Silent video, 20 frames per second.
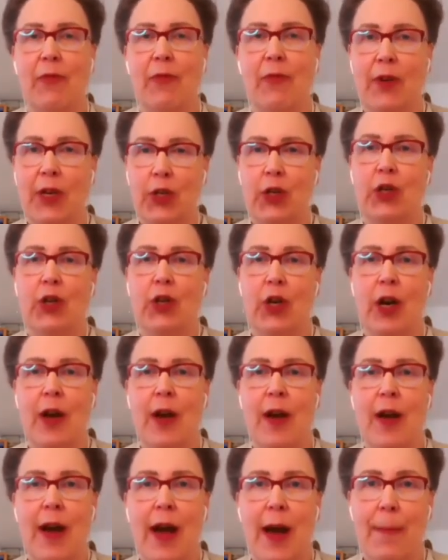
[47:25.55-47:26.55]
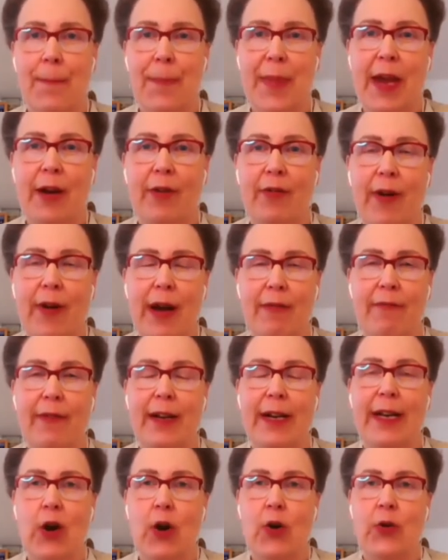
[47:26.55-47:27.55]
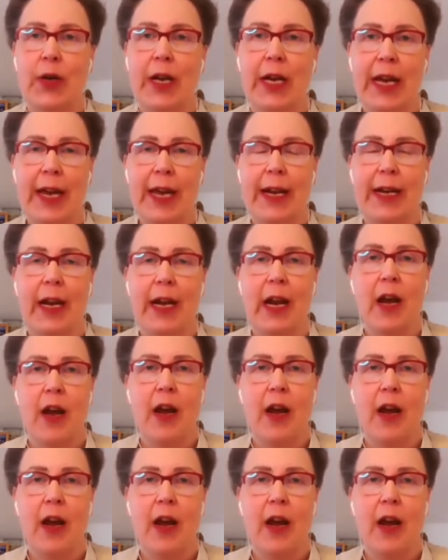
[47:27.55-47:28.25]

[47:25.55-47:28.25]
richer and better at really honing in